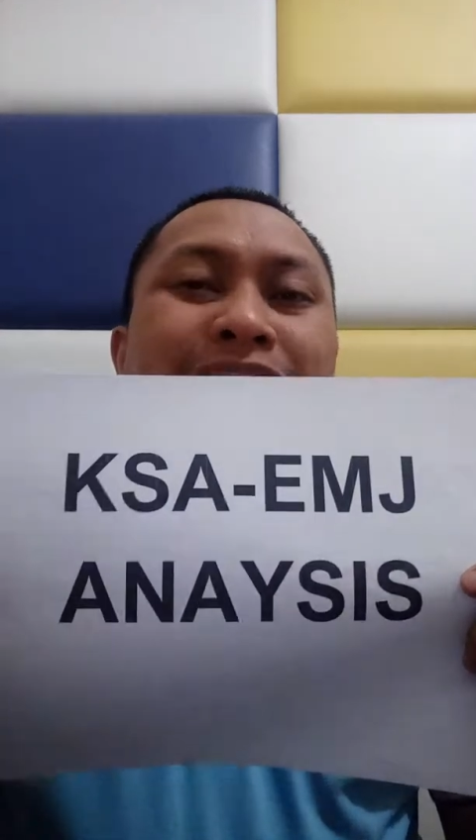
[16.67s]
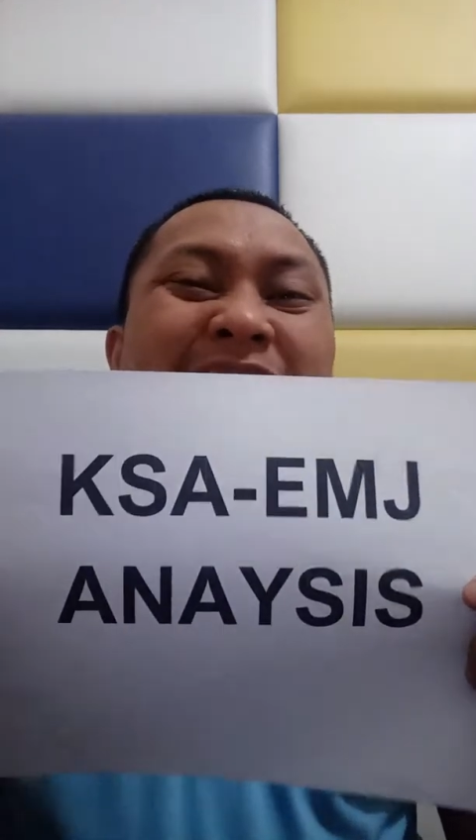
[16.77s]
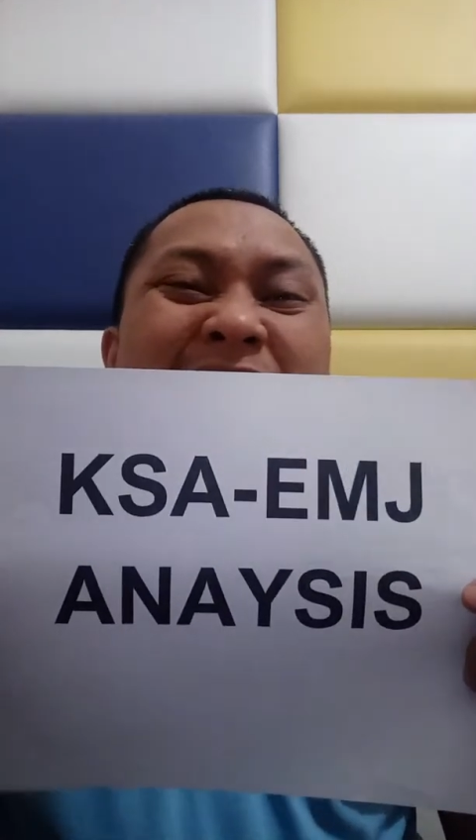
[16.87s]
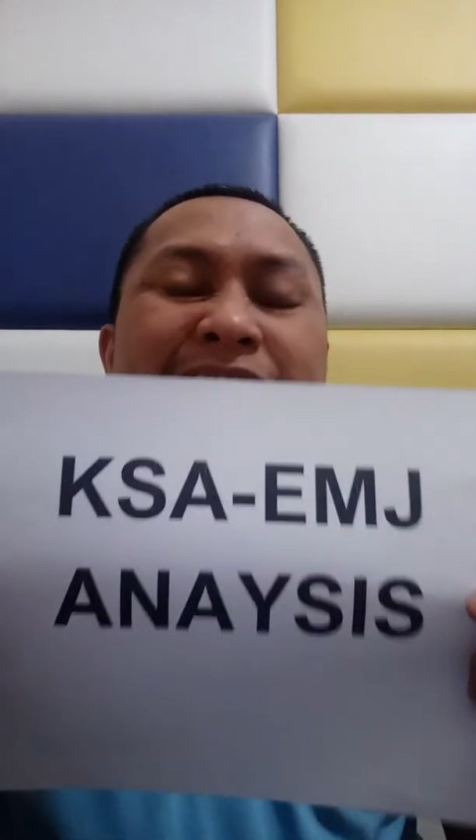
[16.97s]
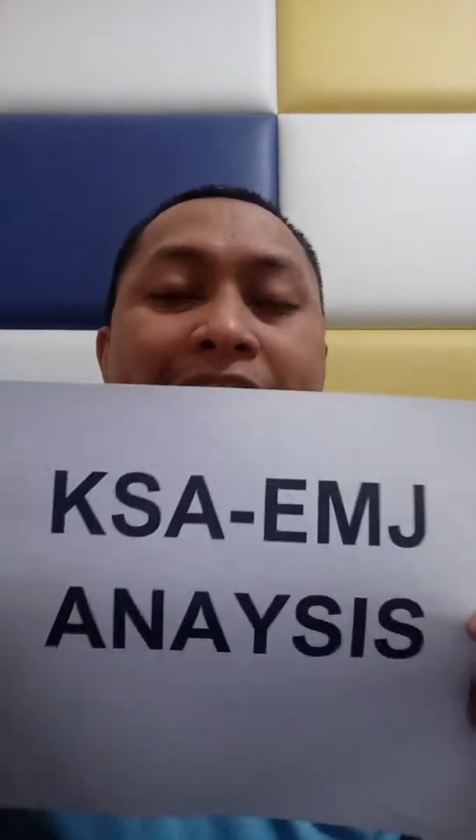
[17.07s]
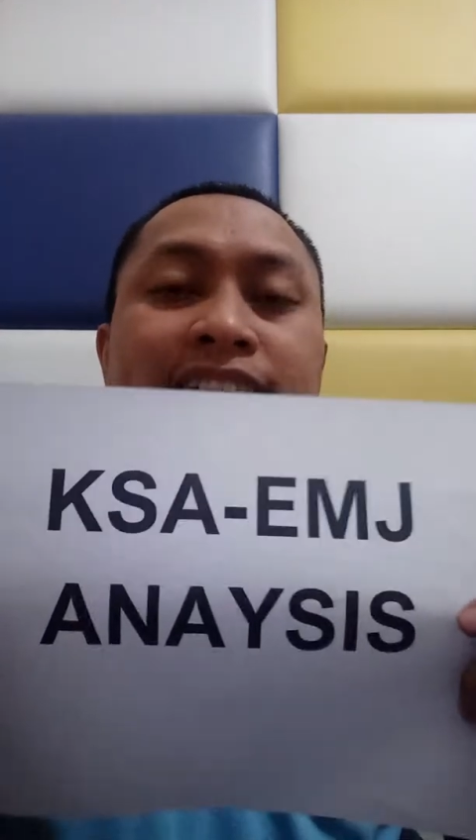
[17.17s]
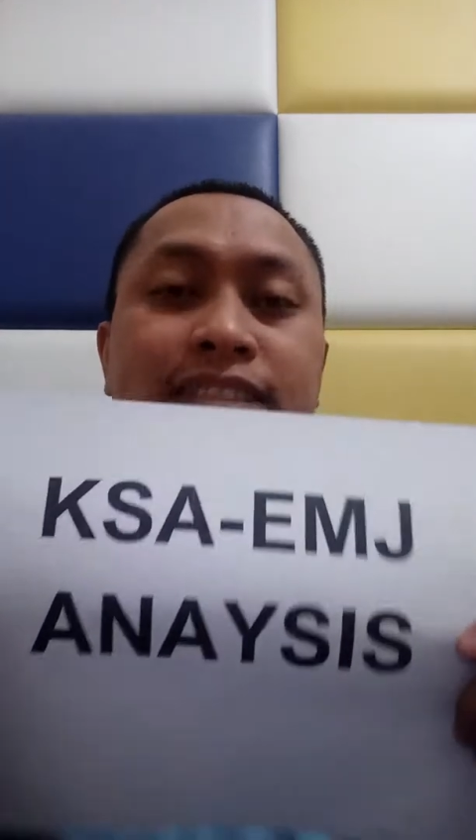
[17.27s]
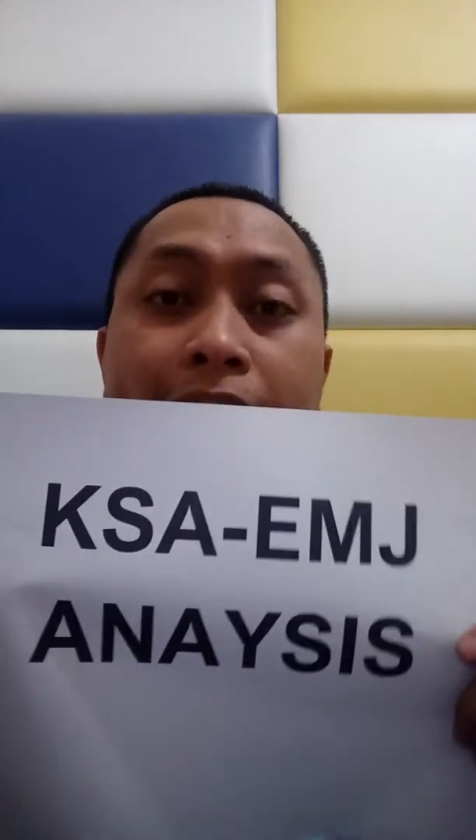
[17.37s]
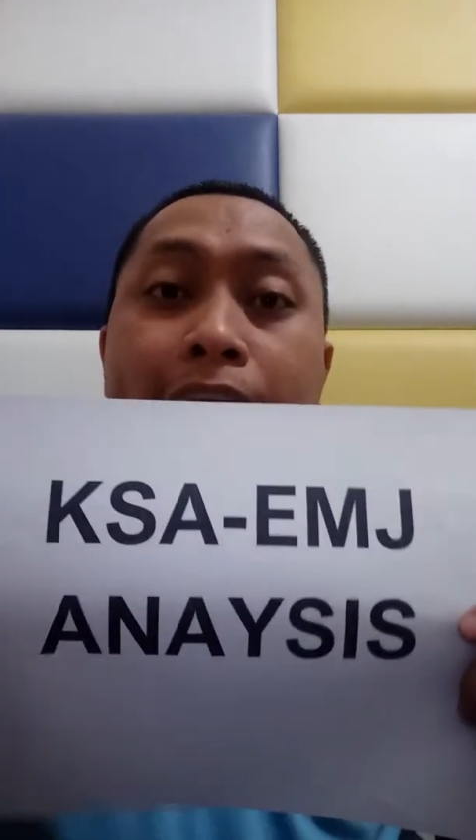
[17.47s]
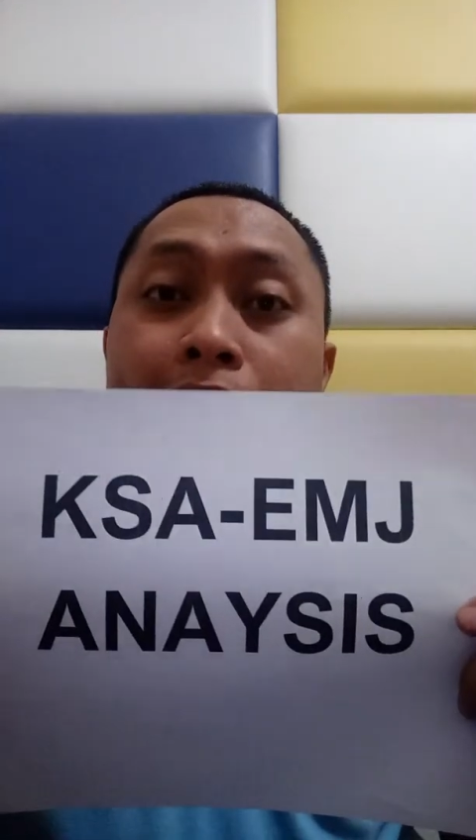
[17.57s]

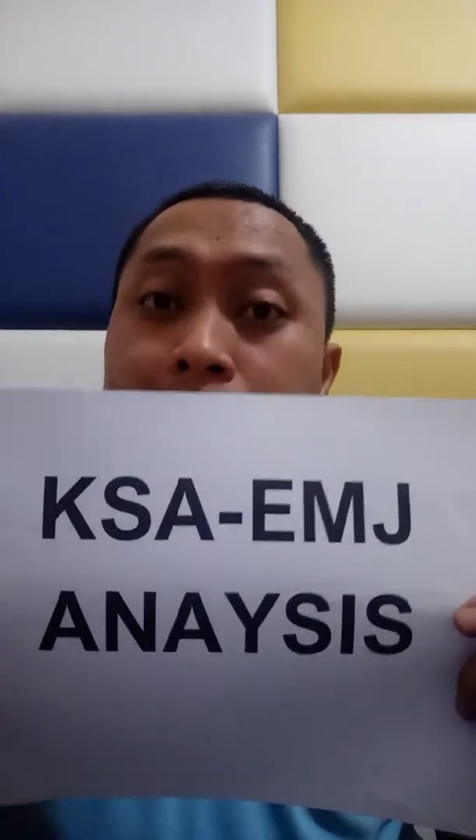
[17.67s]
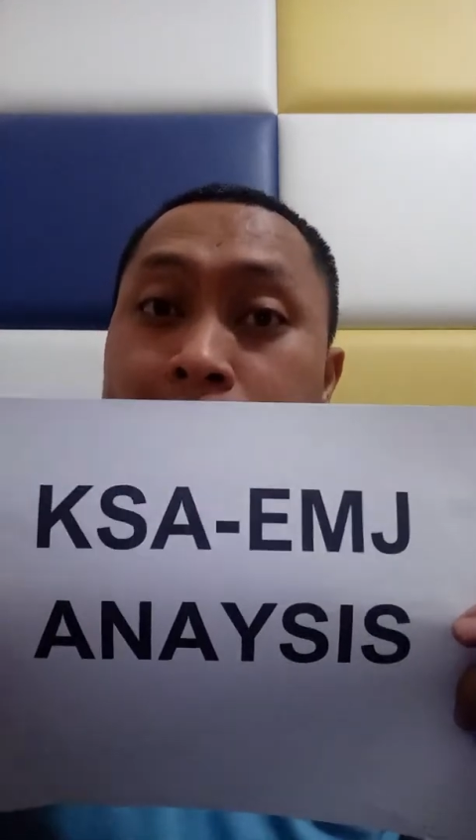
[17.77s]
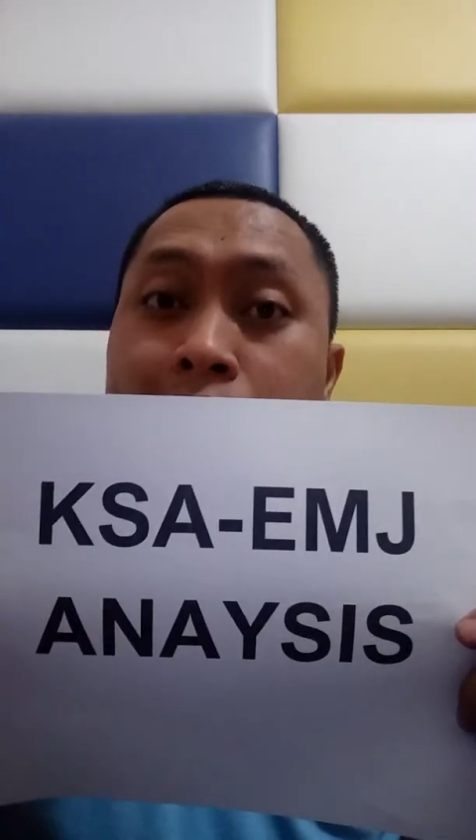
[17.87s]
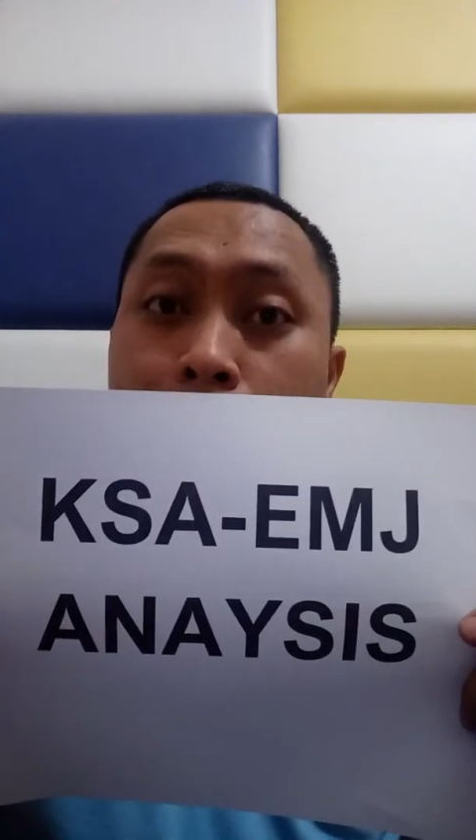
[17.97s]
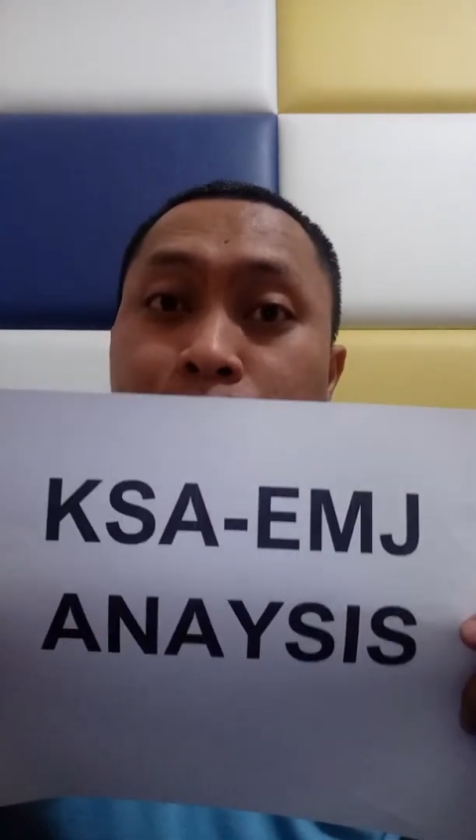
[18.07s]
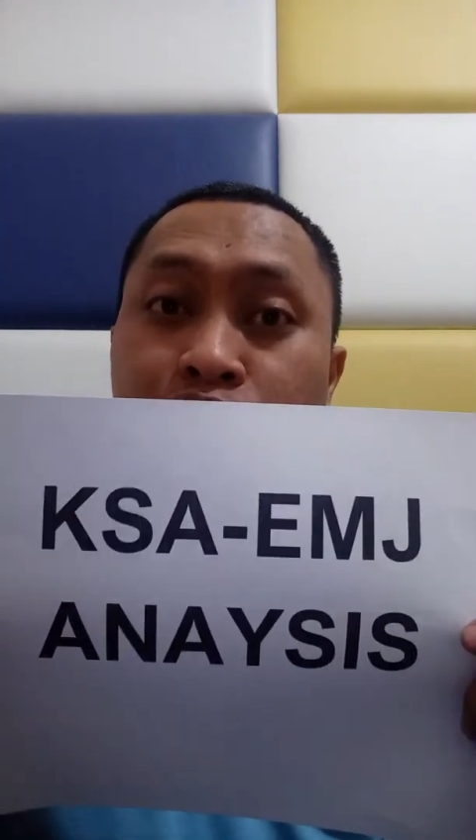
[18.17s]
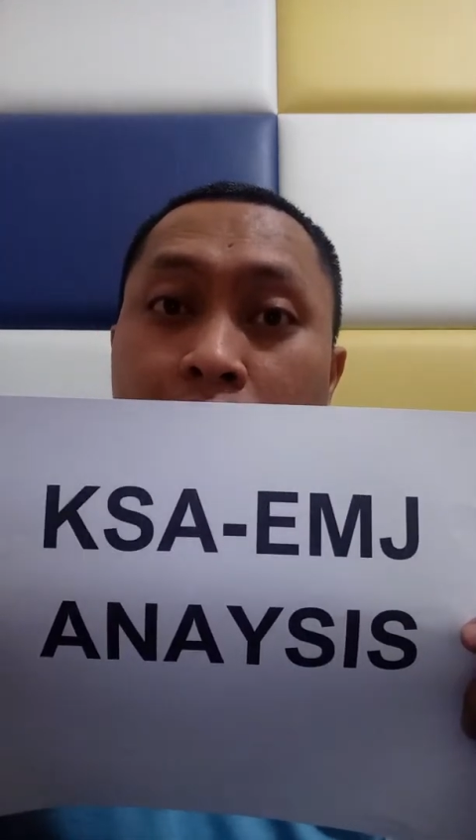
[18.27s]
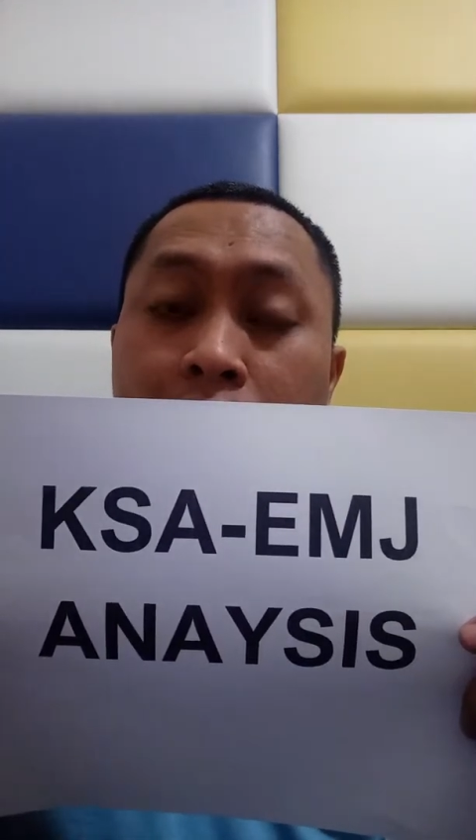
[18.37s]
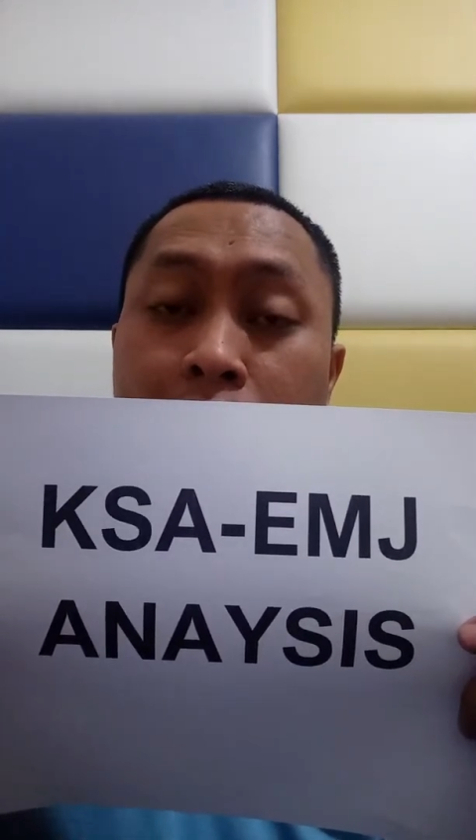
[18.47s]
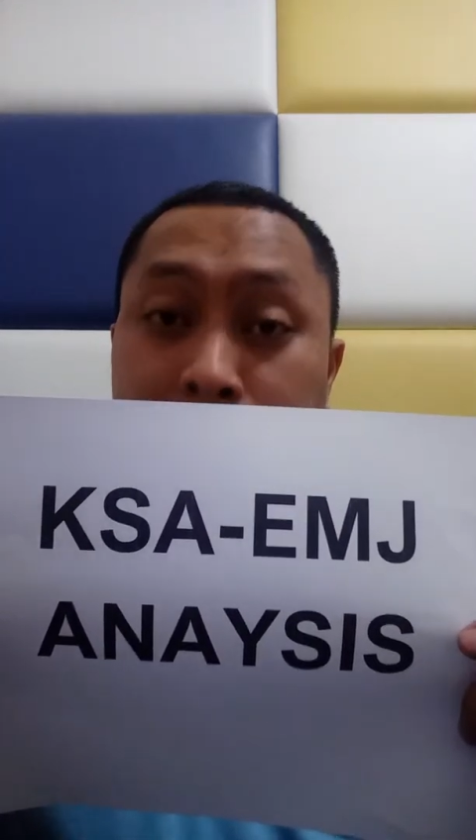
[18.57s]
KSA-EMJ